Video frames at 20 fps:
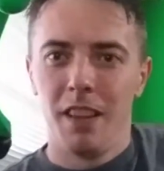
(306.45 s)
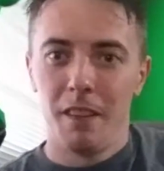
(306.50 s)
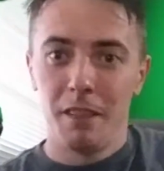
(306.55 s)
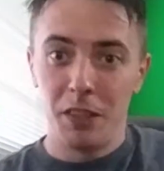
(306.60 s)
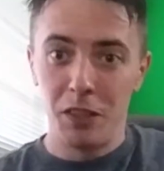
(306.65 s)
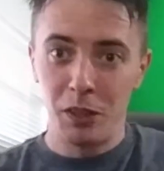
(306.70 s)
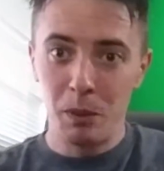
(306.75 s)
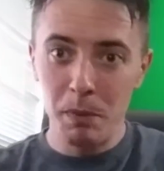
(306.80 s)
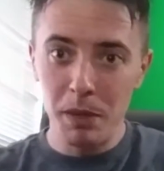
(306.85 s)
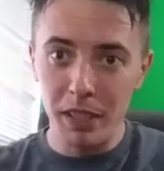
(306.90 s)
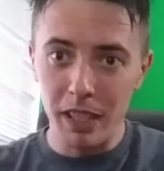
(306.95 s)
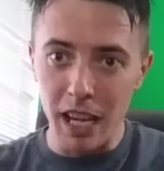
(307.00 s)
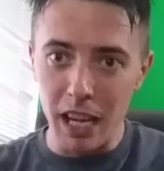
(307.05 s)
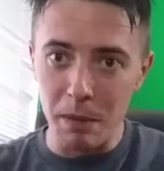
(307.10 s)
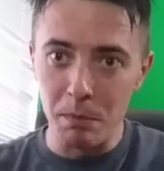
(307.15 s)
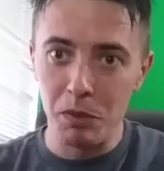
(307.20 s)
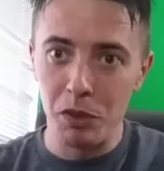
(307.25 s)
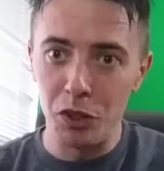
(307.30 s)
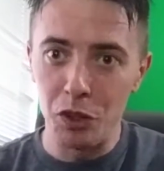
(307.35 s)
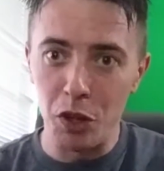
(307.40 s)
Some of the
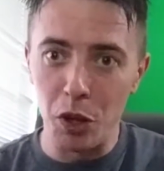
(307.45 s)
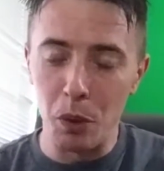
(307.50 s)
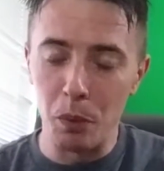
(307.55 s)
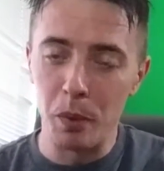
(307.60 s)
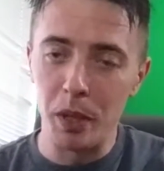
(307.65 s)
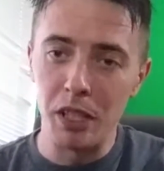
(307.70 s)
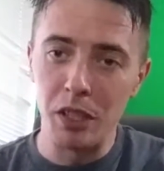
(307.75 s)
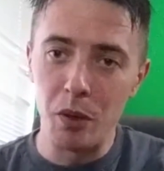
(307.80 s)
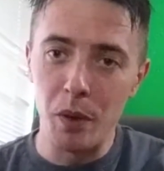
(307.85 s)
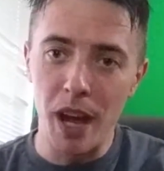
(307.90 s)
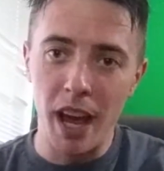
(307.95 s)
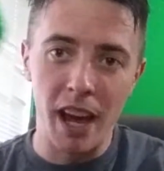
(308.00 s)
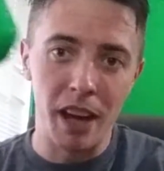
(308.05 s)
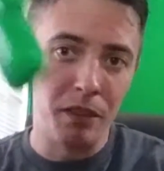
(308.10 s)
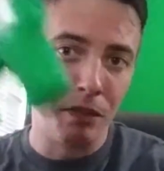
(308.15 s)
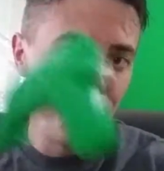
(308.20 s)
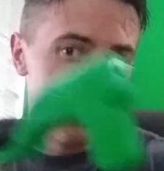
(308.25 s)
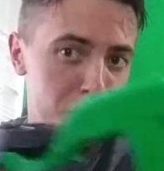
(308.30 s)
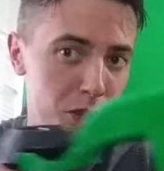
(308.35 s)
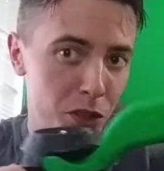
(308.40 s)
games, you know, when you
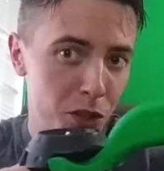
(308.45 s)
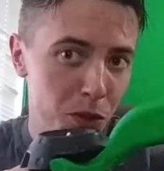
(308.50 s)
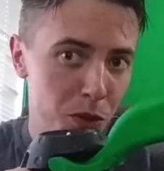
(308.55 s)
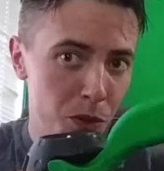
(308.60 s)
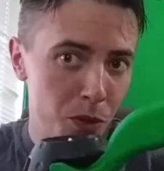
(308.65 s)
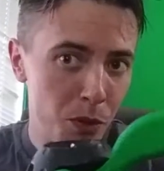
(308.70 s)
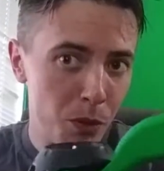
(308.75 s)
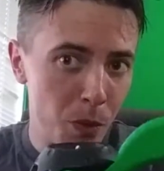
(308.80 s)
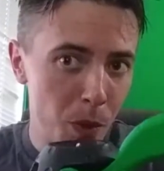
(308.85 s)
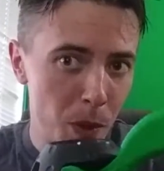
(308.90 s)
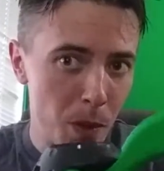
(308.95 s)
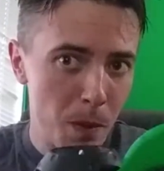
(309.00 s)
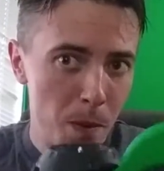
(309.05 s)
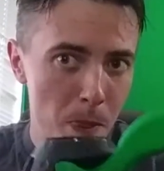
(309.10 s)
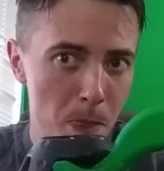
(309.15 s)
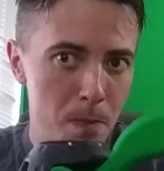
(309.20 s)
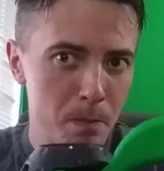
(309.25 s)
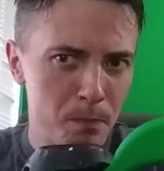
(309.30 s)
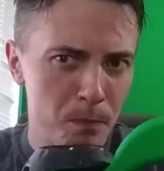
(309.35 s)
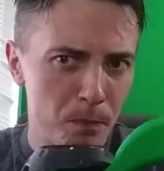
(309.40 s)
have two,
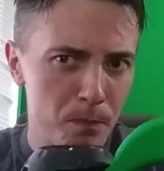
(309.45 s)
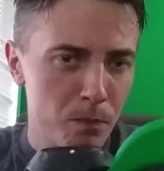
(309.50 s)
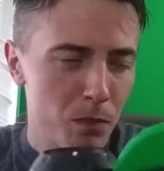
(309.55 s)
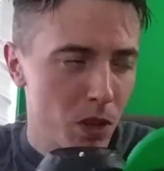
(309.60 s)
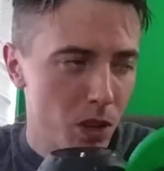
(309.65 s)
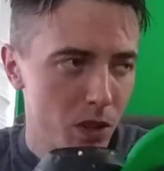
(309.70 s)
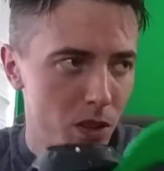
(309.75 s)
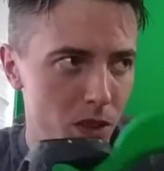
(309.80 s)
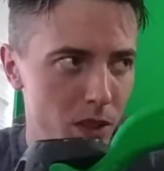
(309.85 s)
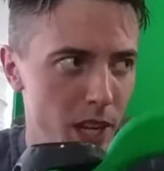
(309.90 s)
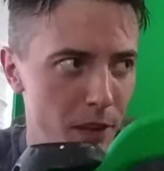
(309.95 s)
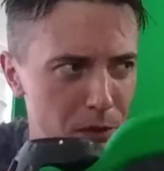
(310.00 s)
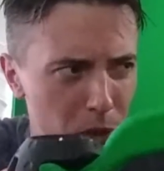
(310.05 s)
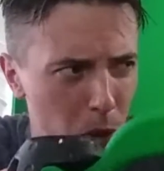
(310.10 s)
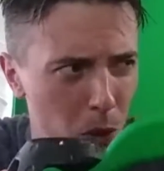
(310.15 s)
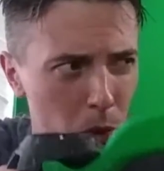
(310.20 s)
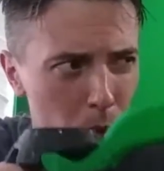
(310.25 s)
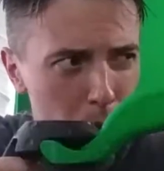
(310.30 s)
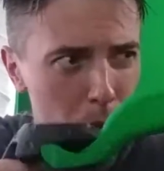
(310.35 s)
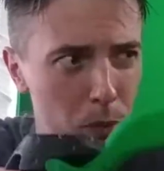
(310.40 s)
you have to
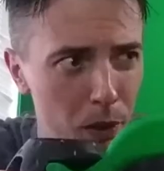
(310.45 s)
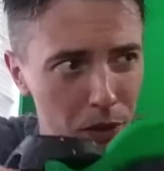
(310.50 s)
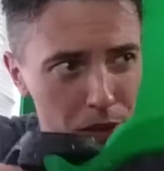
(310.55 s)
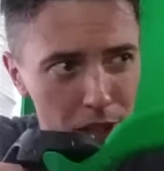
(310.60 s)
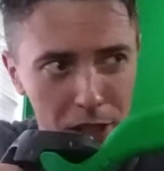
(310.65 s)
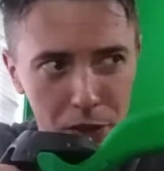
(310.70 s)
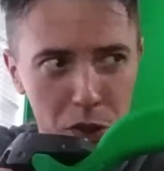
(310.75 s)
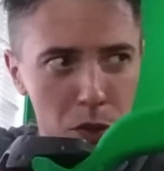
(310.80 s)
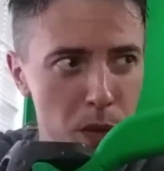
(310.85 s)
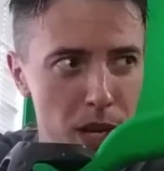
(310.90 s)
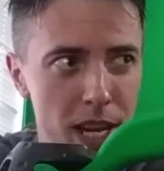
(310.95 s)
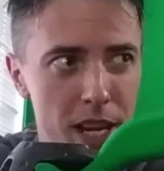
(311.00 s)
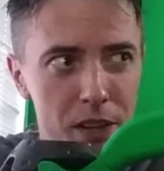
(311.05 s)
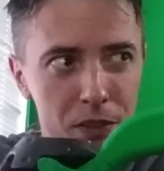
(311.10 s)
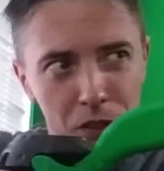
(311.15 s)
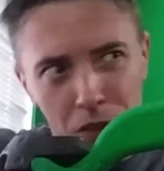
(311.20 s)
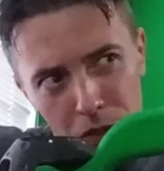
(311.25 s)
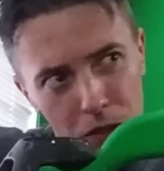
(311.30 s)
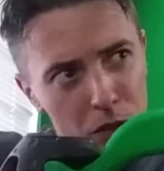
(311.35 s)
hold with like two hands.